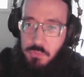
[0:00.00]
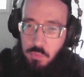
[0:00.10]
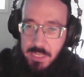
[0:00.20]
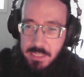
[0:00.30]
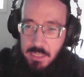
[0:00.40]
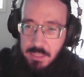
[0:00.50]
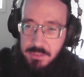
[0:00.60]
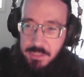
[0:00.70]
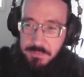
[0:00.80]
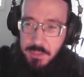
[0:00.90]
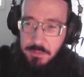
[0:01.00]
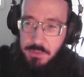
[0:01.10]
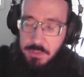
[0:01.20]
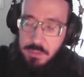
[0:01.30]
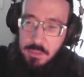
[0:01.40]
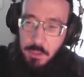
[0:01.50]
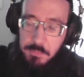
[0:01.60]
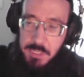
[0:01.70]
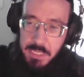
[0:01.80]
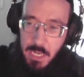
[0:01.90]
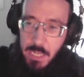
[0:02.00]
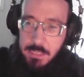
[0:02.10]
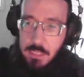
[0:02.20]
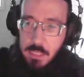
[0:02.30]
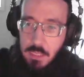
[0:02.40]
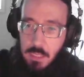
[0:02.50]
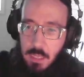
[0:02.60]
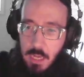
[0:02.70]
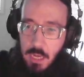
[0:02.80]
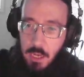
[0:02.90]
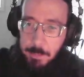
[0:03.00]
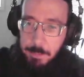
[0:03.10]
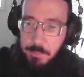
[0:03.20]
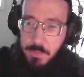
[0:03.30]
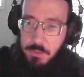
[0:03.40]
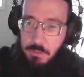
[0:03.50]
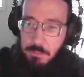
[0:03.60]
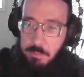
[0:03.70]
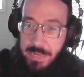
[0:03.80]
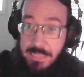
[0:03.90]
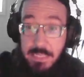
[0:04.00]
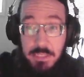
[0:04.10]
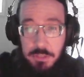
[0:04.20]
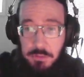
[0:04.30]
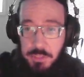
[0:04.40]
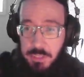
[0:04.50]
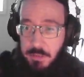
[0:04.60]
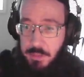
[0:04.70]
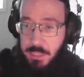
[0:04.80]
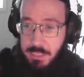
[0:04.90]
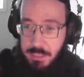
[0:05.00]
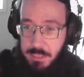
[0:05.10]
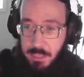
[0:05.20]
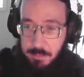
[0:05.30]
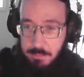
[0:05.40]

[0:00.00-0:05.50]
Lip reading: one on Sifnos, hopefully not. You might need to use it near the end of the game.